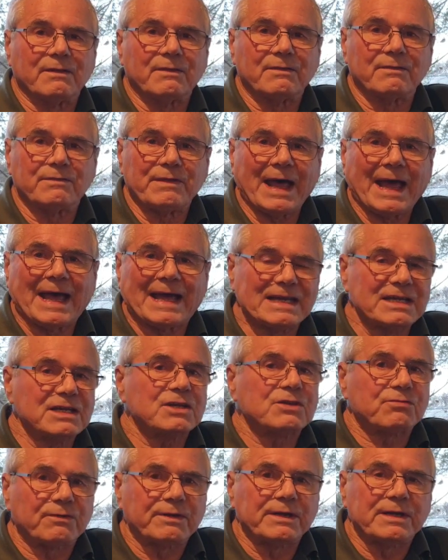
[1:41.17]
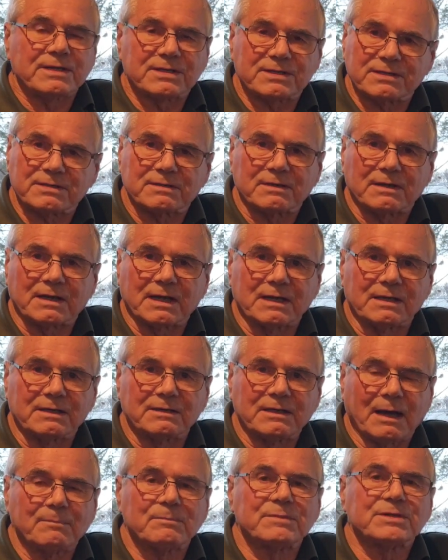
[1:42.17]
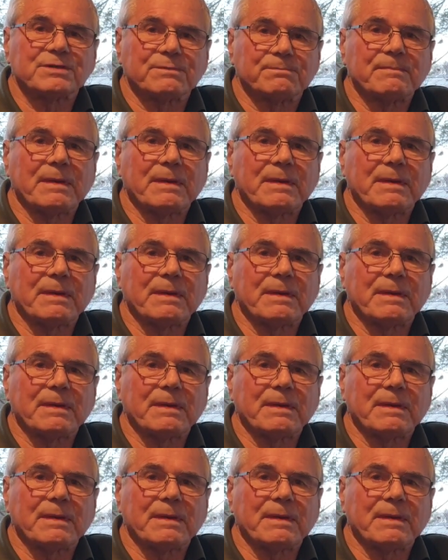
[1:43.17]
that increase in numbers of